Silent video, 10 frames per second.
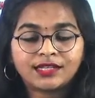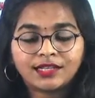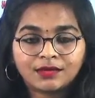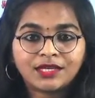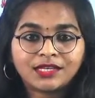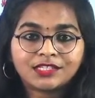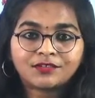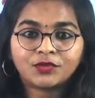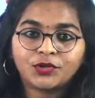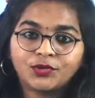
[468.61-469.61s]
it will be easy
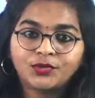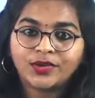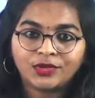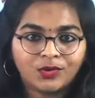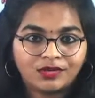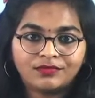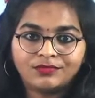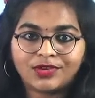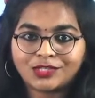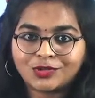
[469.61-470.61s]
for you when you are
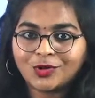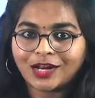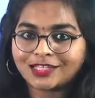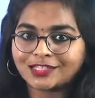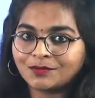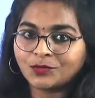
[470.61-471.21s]
facing your exam,